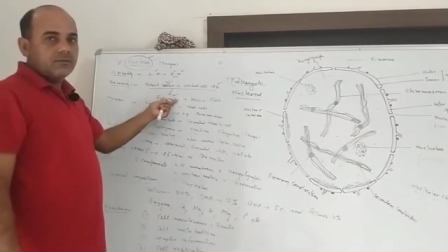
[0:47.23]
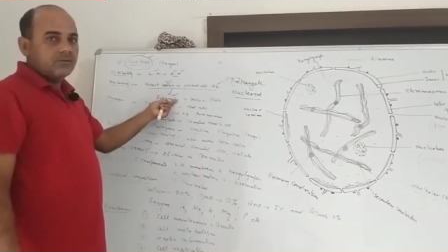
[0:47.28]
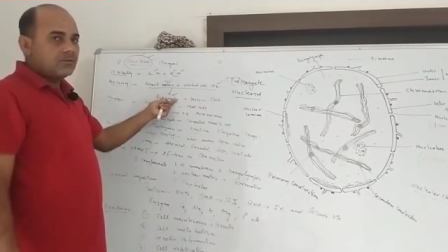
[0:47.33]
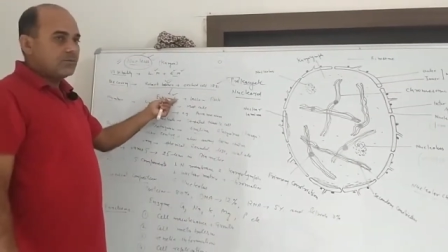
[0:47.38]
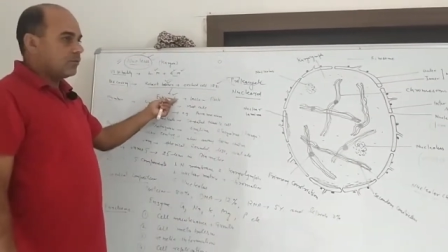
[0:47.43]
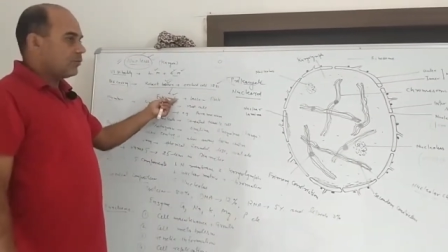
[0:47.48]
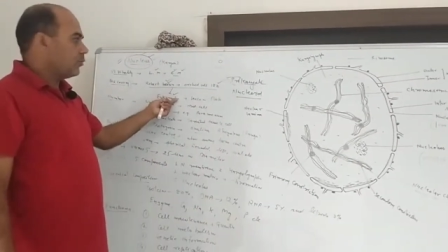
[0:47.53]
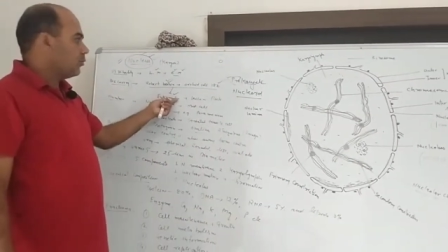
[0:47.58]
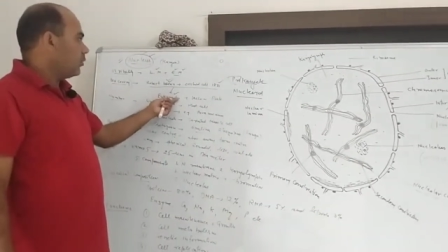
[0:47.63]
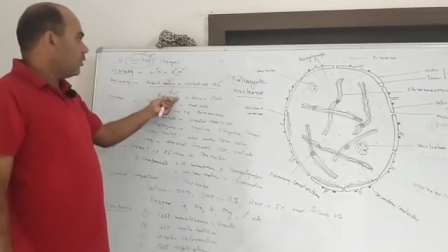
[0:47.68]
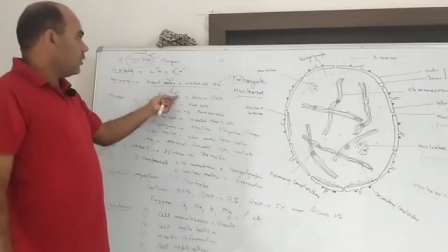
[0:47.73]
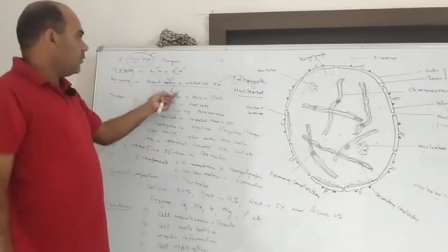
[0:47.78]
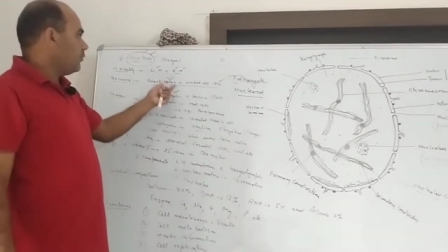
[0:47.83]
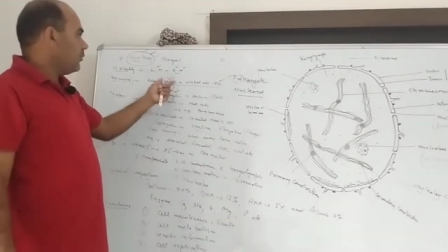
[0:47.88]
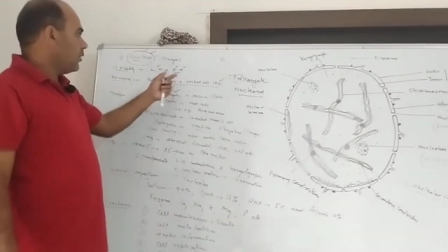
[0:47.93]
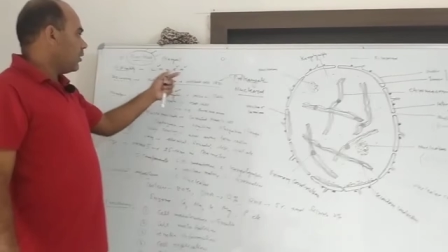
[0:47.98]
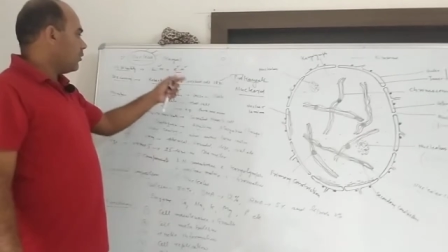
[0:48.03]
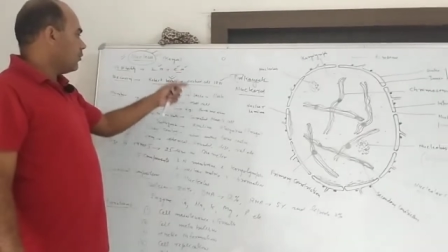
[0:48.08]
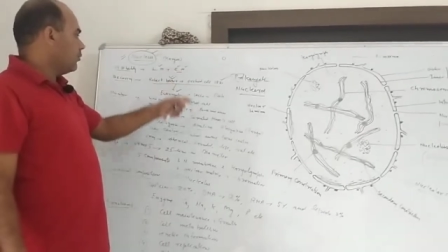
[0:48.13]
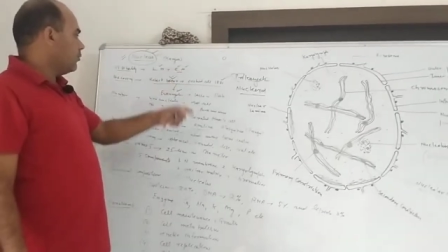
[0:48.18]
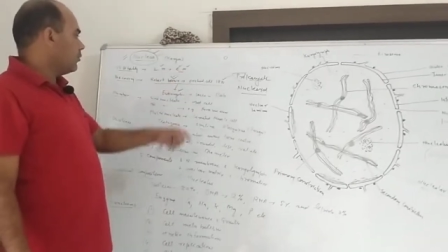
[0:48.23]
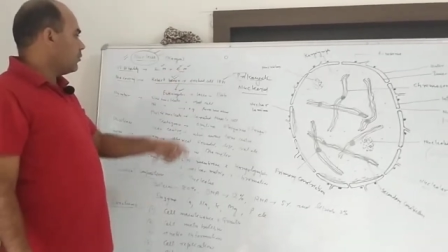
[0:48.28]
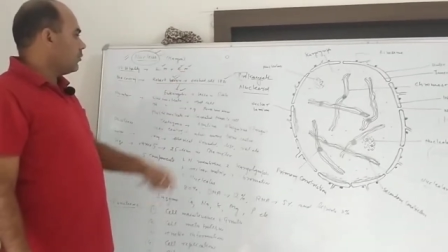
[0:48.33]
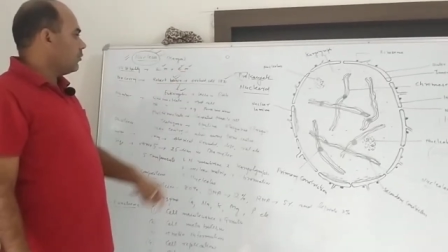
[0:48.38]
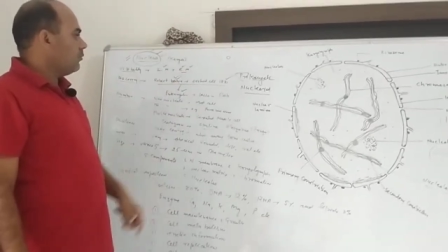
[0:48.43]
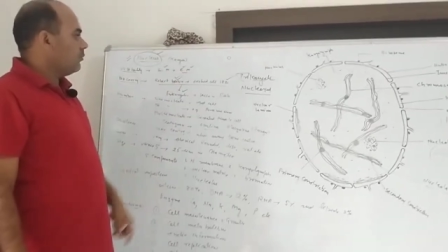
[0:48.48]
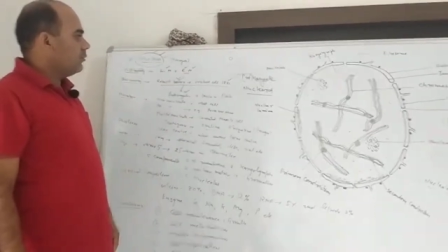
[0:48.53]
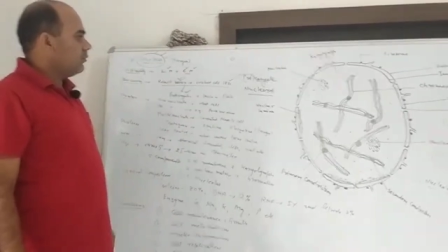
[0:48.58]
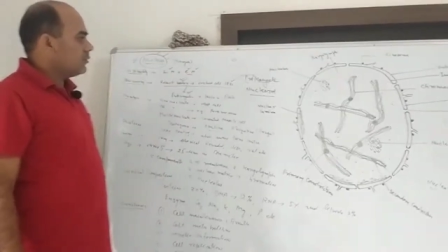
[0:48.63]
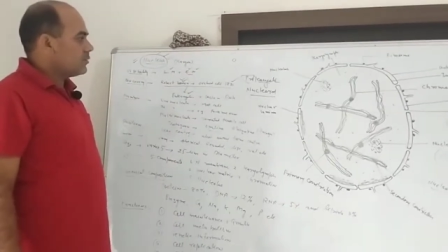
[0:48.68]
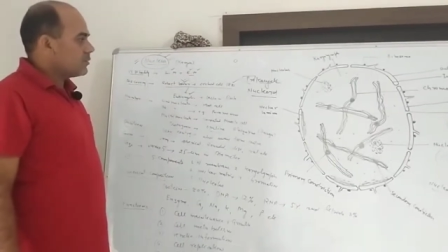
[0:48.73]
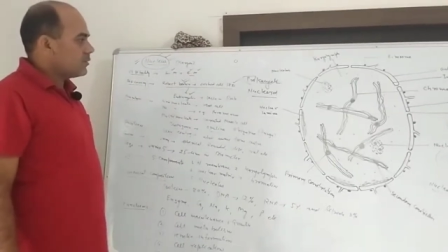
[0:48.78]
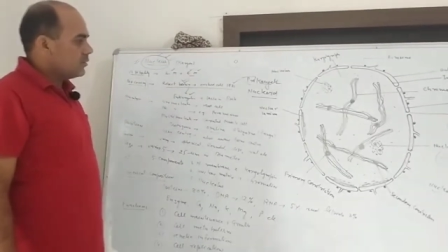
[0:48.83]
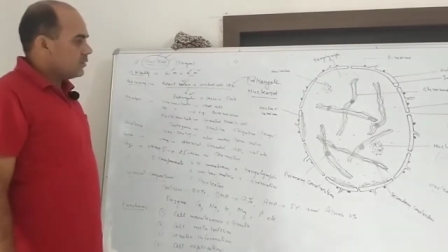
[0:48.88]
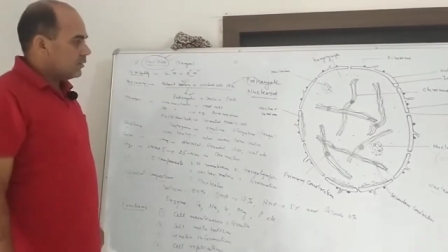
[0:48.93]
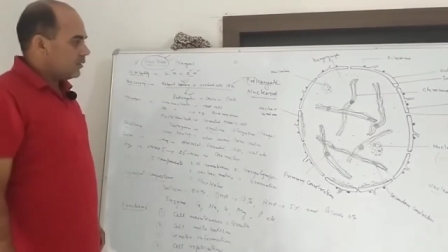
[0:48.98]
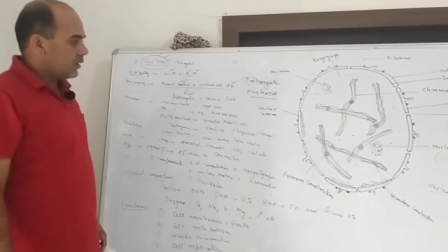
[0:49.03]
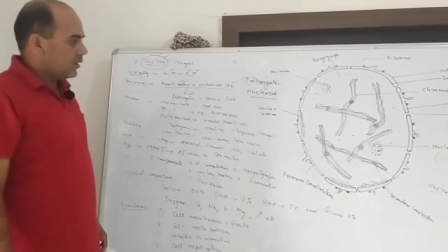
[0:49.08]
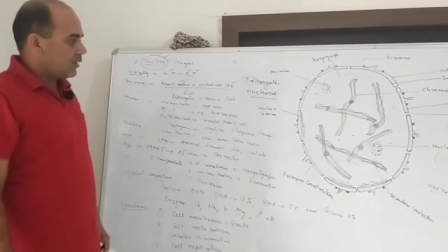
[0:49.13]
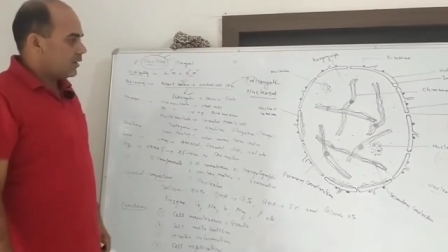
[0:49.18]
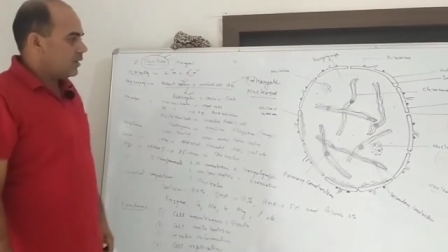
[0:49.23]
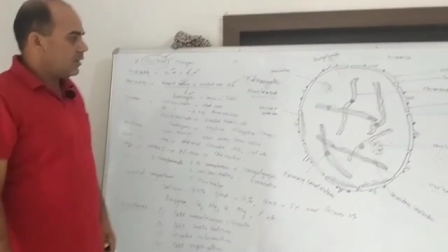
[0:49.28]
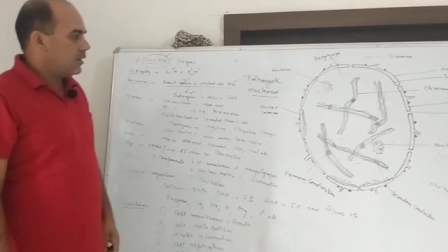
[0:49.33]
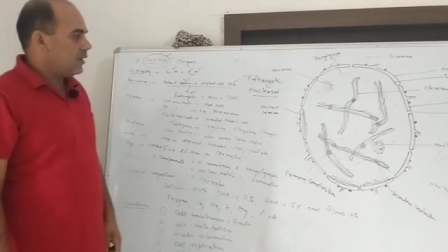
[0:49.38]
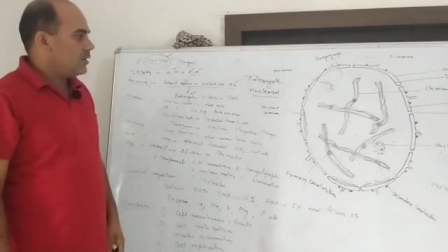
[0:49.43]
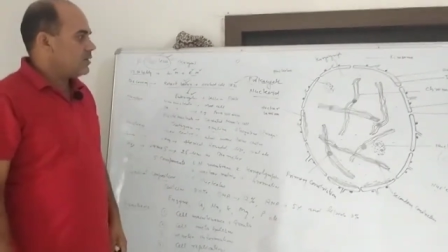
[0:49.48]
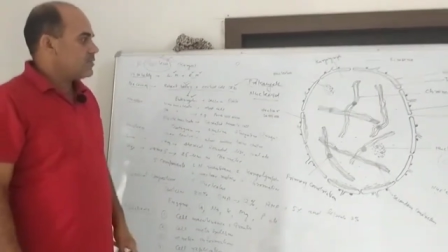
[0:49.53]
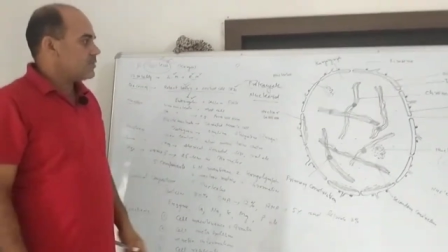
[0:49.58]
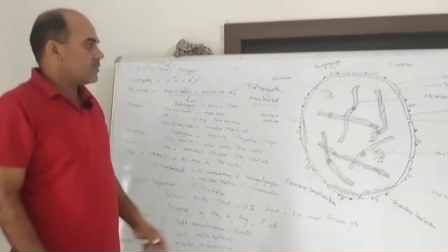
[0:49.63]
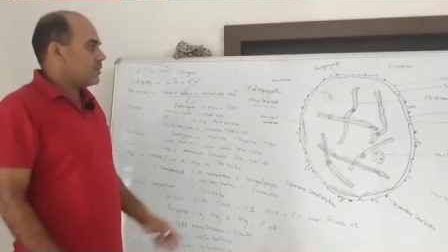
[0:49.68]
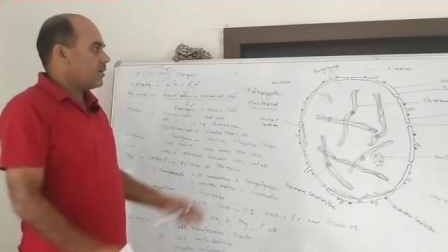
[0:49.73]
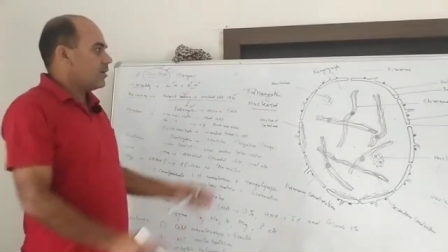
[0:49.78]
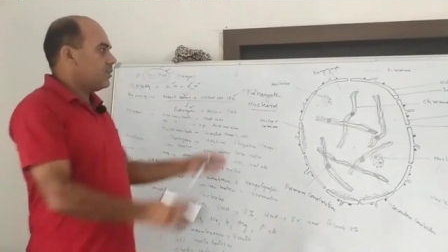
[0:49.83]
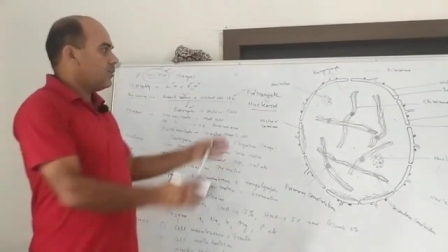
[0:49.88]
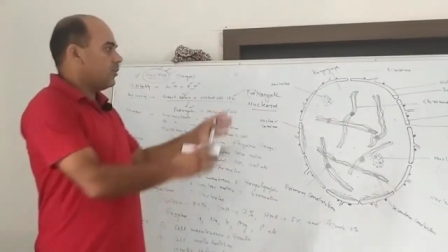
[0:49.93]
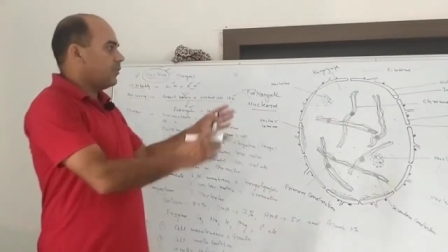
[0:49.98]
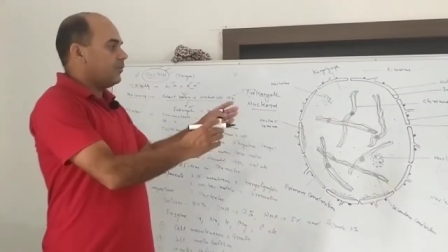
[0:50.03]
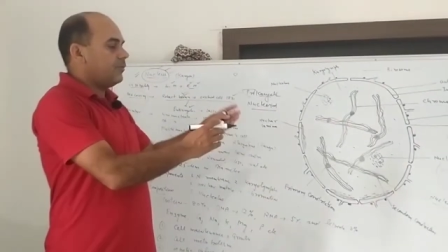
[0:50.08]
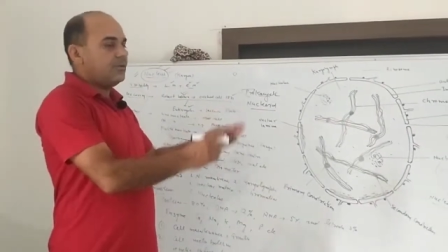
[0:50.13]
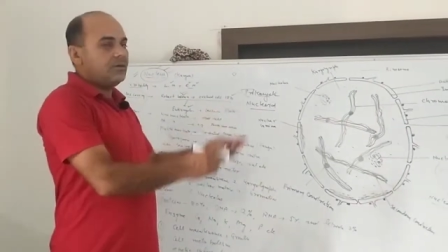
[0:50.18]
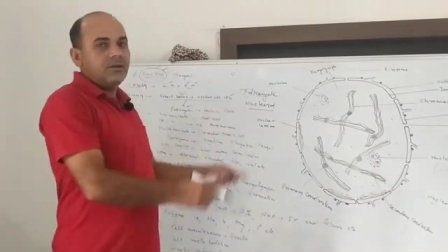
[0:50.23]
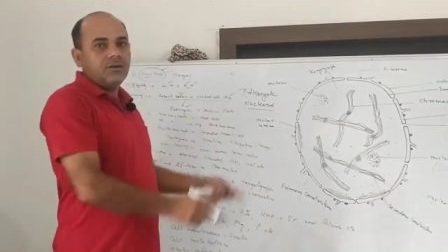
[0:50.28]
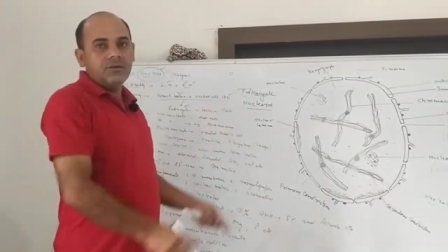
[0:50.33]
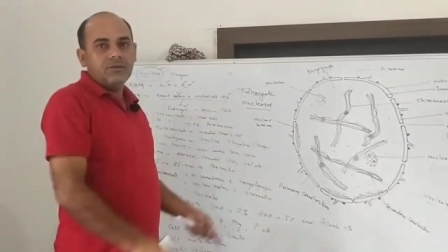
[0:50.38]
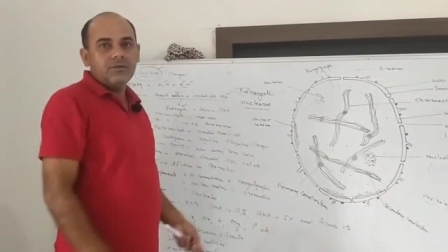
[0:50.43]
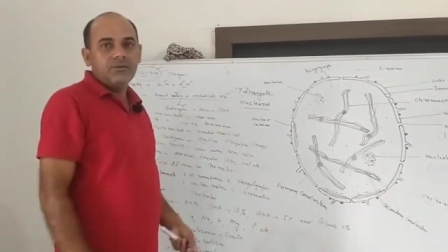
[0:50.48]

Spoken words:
So today we are going to the detailed study of a